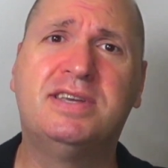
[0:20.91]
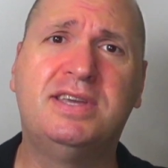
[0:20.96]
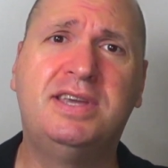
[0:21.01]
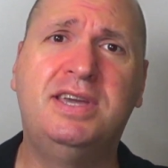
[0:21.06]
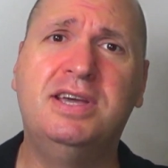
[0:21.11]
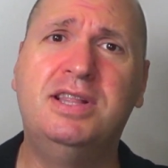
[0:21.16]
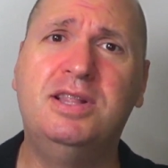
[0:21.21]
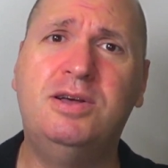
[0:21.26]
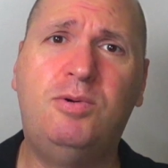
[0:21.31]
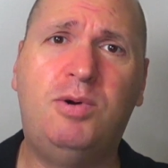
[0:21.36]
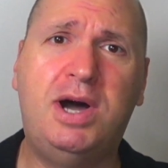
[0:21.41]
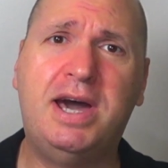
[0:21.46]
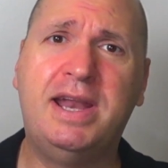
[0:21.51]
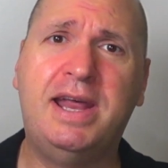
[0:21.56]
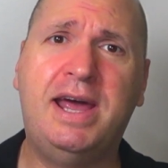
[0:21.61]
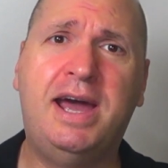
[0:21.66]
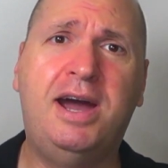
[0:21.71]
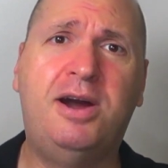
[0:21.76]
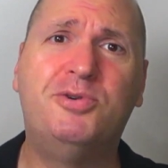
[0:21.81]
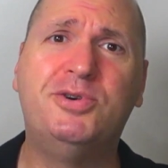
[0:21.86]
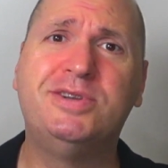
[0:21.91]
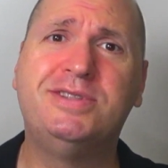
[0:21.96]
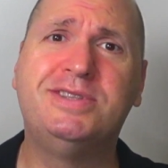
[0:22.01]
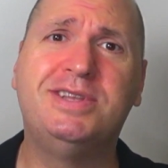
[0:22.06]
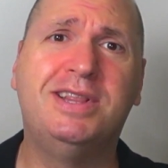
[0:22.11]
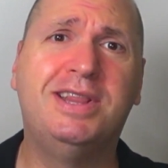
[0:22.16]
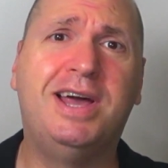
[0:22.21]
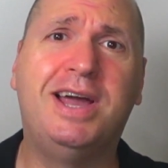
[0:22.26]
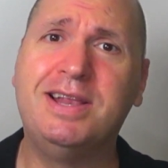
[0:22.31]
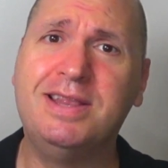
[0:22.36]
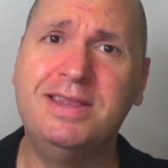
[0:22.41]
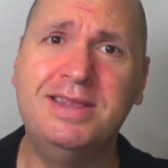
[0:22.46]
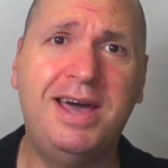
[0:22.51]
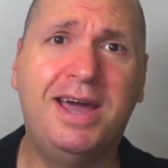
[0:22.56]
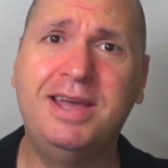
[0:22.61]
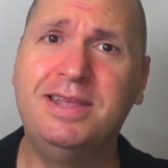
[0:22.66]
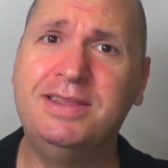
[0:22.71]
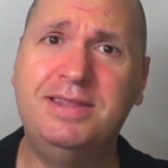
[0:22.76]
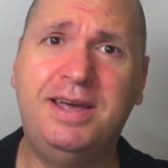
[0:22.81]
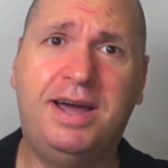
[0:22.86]
kilowatt hour to like
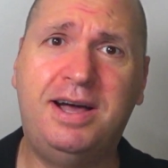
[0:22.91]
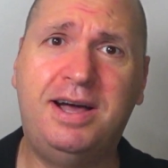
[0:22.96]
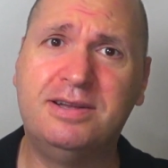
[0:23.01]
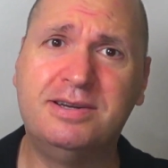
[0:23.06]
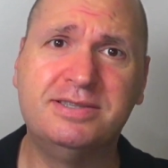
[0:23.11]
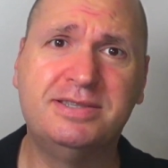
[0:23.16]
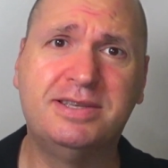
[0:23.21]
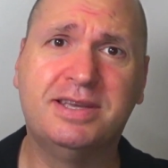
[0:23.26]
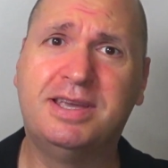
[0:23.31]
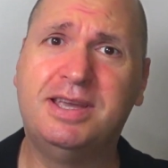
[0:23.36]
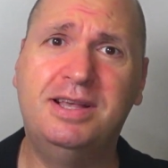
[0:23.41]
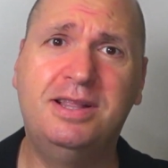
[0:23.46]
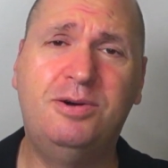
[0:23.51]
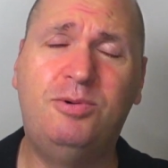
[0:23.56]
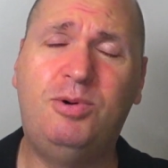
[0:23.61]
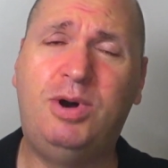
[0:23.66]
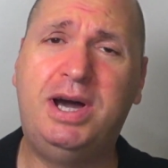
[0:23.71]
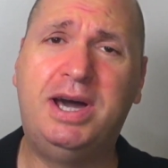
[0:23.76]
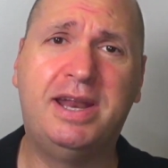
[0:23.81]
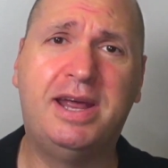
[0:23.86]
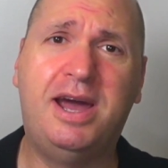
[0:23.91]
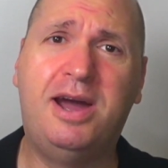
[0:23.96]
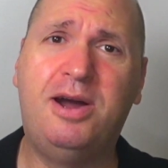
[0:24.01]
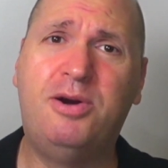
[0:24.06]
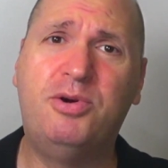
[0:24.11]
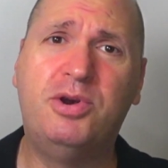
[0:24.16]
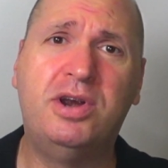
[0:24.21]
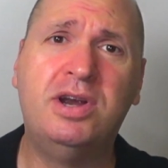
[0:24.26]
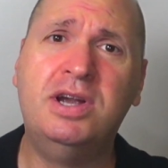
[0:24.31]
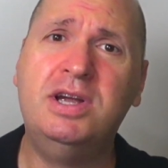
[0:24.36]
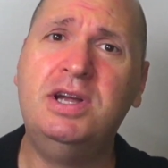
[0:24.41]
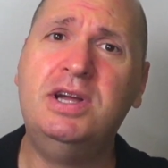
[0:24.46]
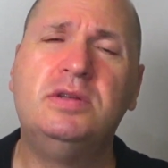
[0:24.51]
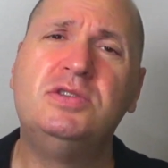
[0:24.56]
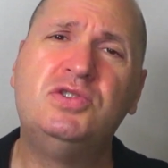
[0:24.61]
$9 a kilowatt hour.